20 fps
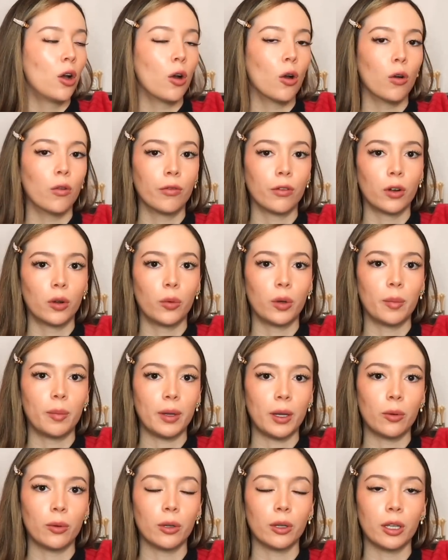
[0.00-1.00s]
over would
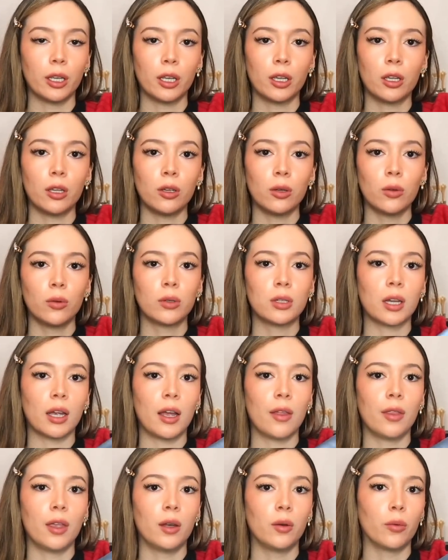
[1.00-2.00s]
be really cute,
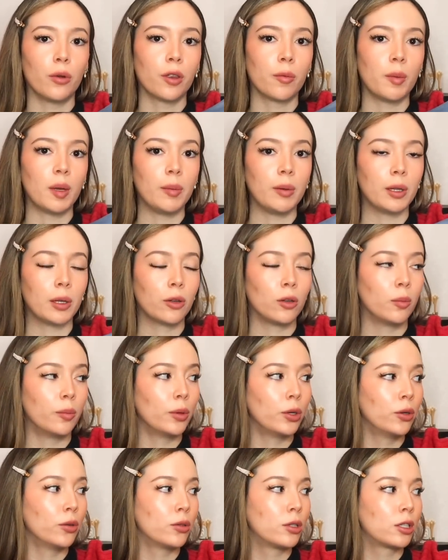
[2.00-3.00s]
and then with maybe little
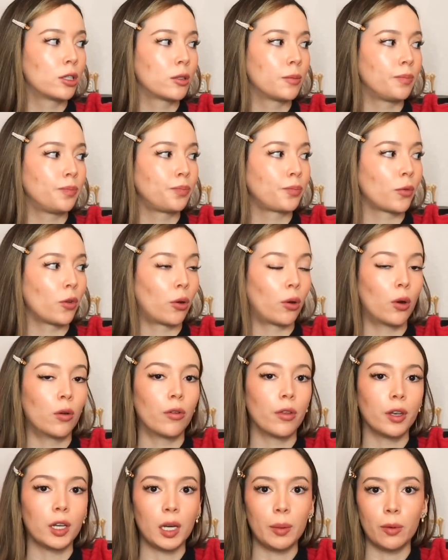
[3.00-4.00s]
boots or
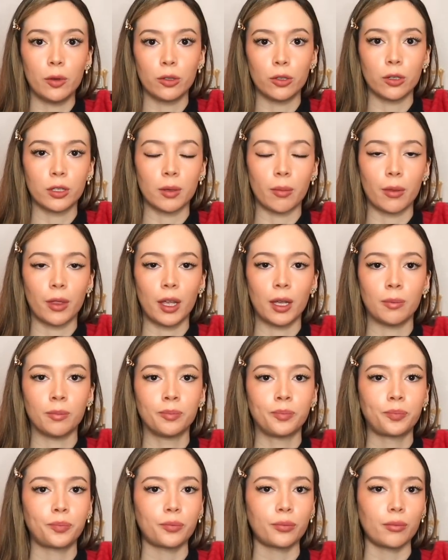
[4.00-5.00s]
over the knee boots or something,
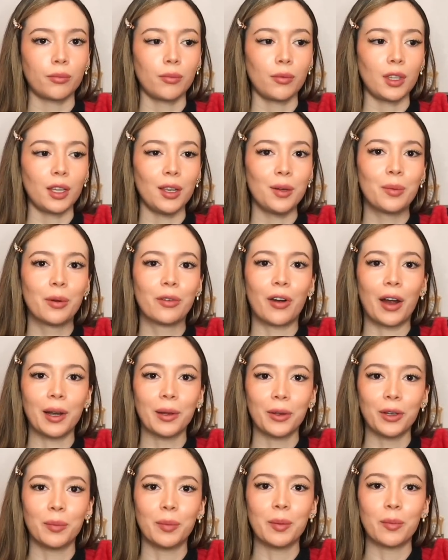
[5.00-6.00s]
provide
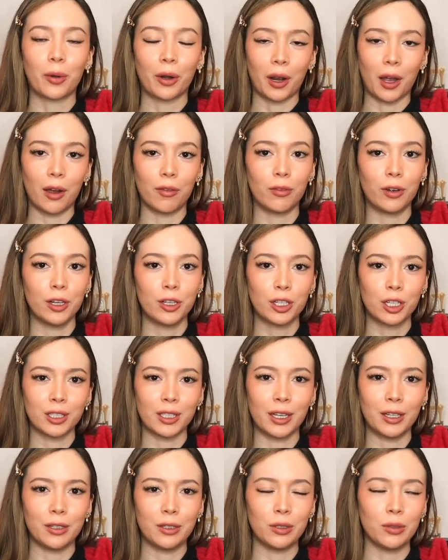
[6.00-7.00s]
a little bit more coverage, because
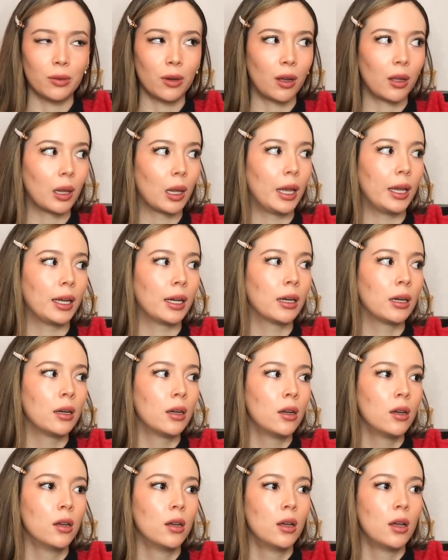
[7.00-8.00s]
I do not like
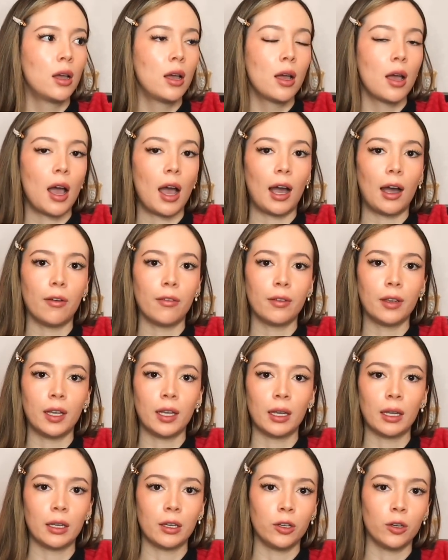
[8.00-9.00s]

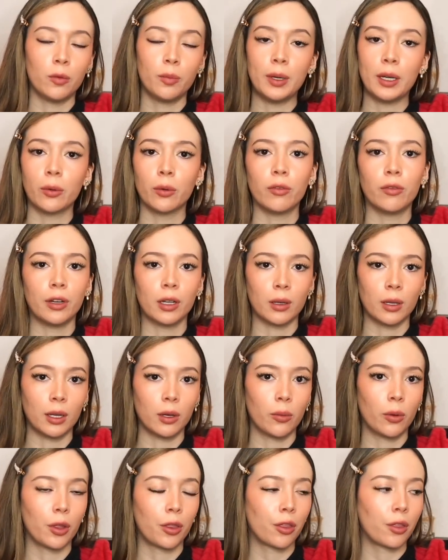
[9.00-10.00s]
having, you know, being
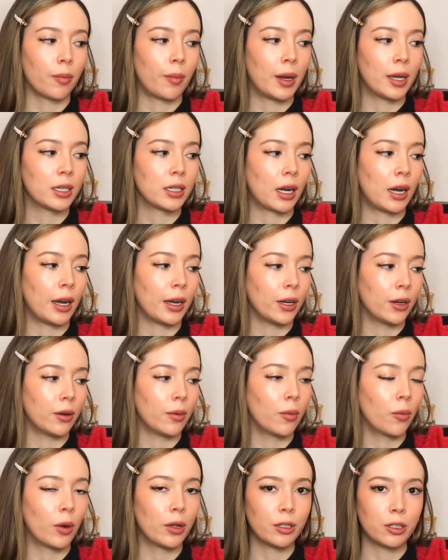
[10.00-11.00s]
revealing with my attire
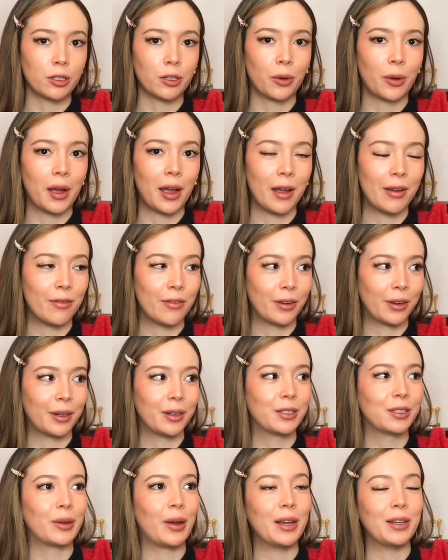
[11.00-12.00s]

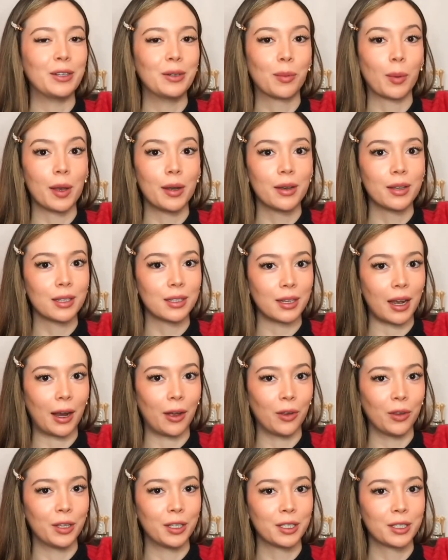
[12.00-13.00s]
whatsoever. So I do plan to
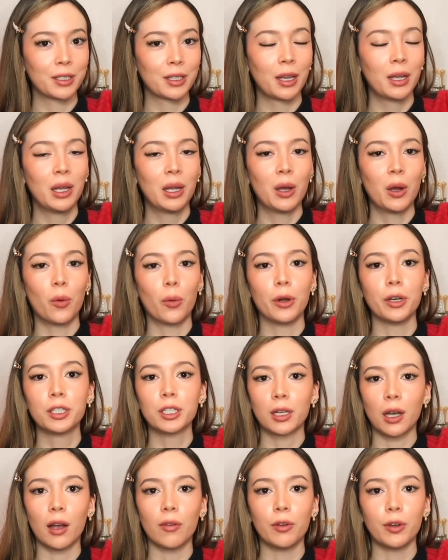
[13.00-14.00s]
style this where
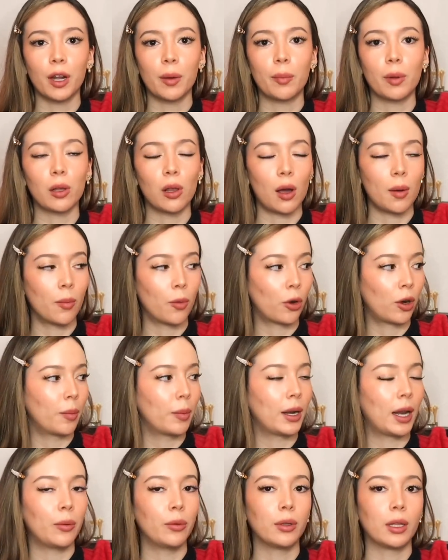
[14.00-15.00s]
it's covered up a lot more,
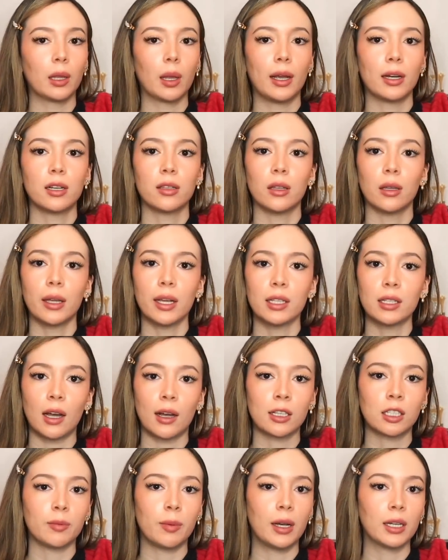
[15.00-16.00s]
but I really liked the lace
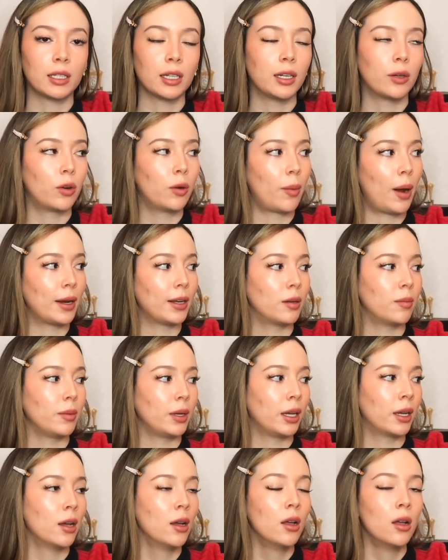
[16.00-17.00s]
aspect and it reminded
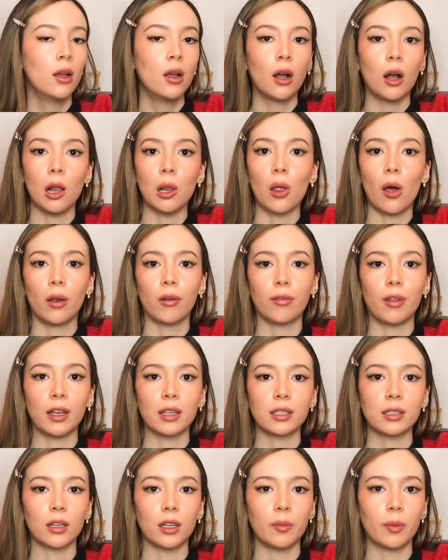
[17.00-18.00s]
me a lot of
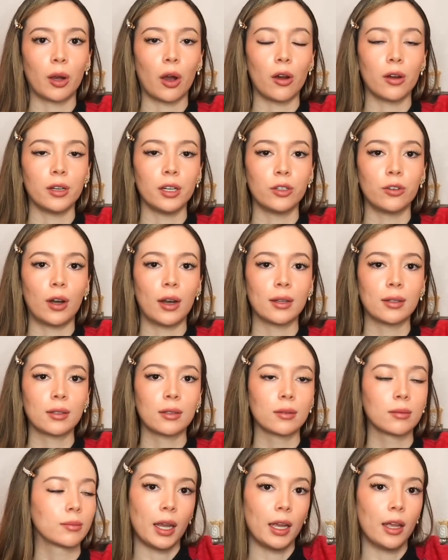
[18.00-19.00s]
that Stella McCartney
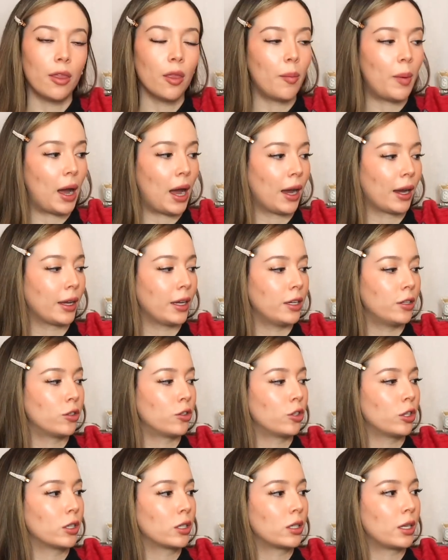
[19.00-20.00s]
dress. And the back is
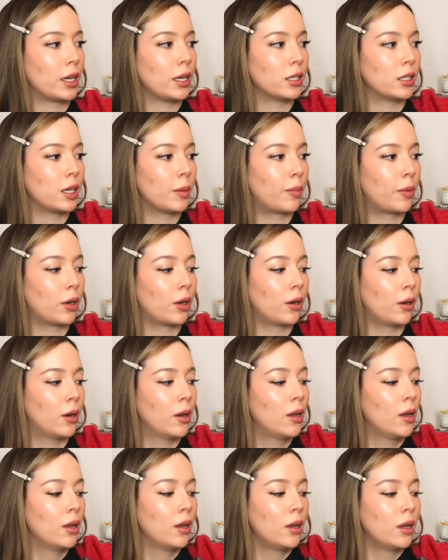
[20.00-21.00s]
just a zipper.
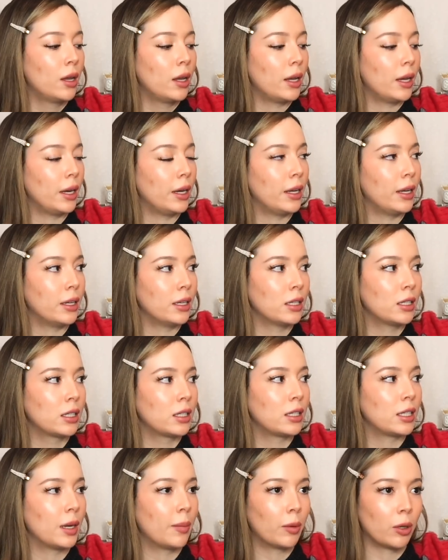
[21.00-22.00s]
It is
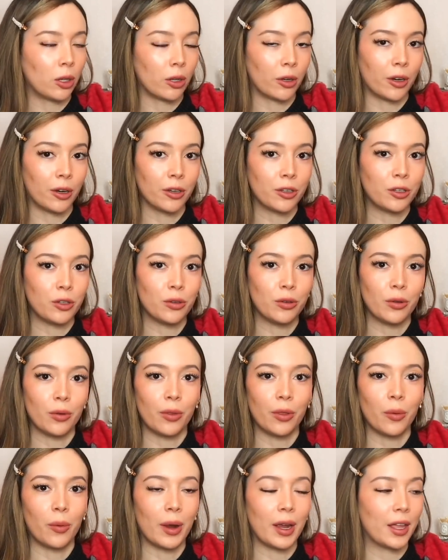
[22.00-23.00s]
similar to
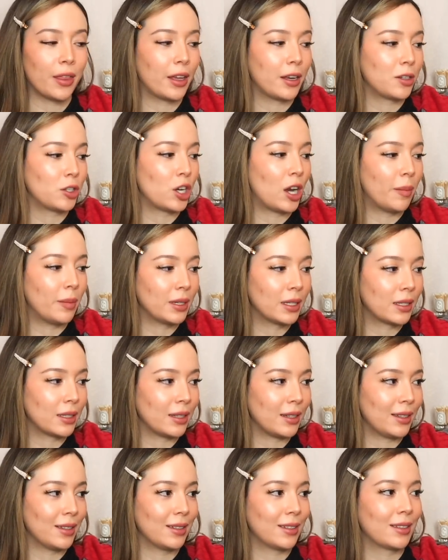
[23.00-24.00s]
the way that
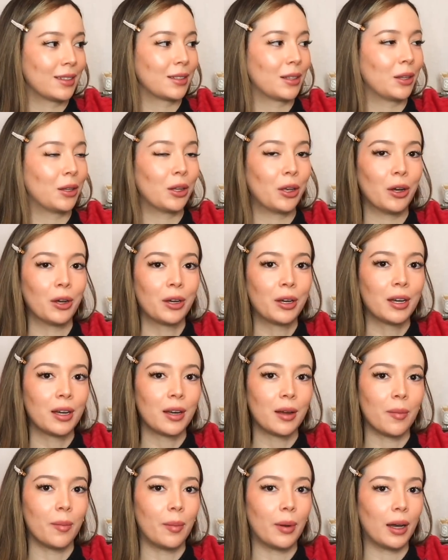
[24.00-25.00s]
chemises look,
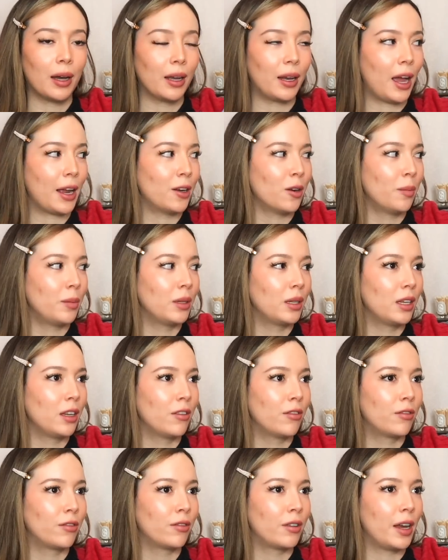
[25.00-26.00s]
but I don't
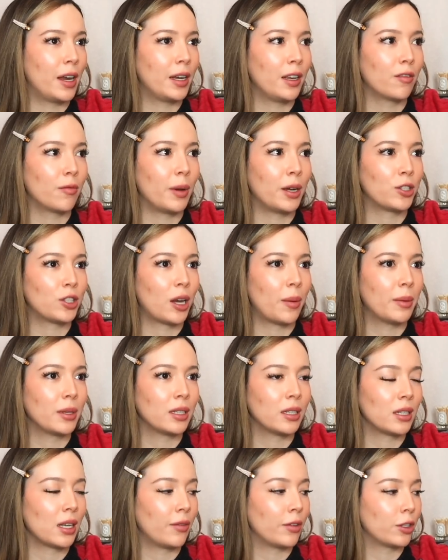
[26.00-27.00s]
believe any of my
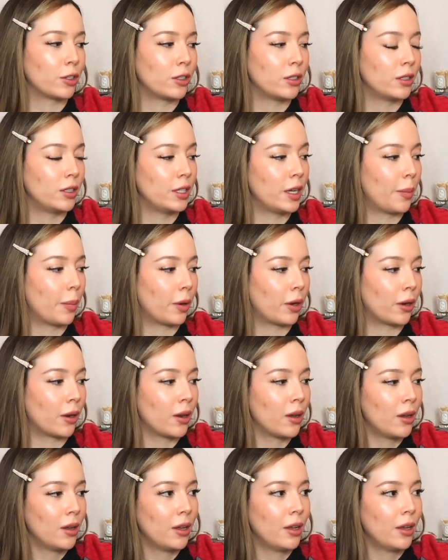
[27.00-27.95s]
chemises have a zipper.